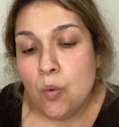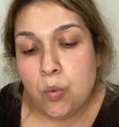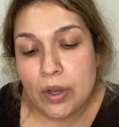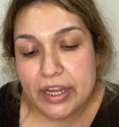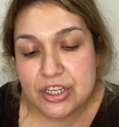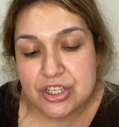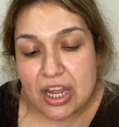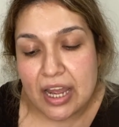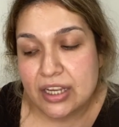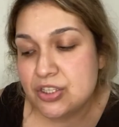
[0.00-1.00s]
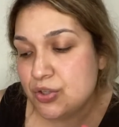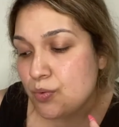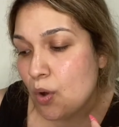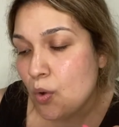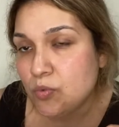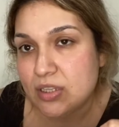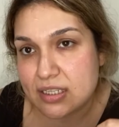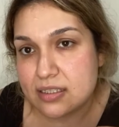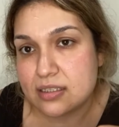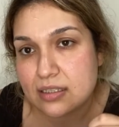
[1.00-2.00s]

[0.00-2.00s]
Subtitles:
which I do own this.